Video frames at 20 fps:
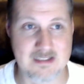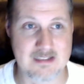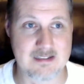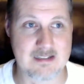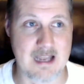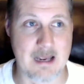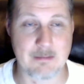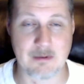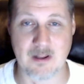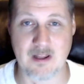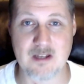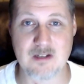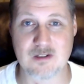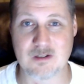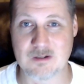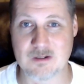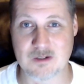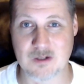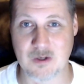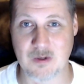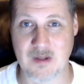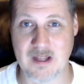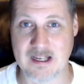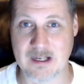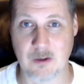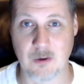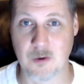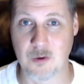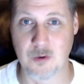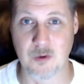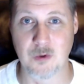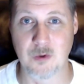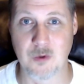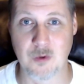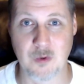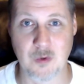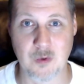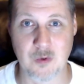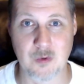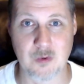tabulation. So like
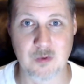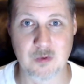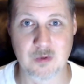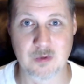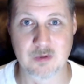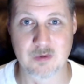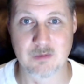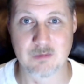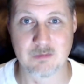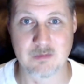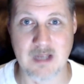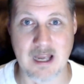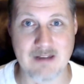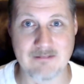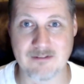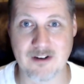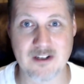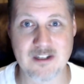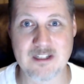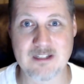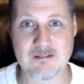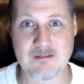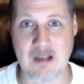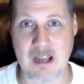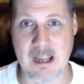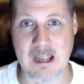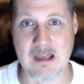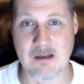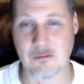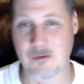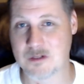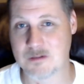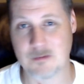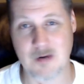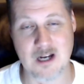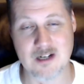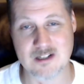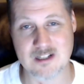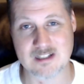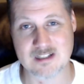who got funded and which
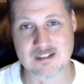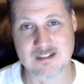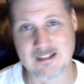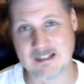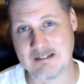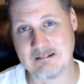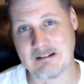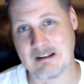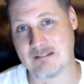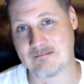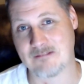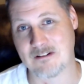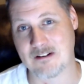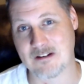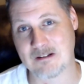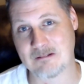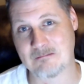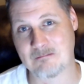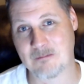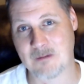projects didn't get funded.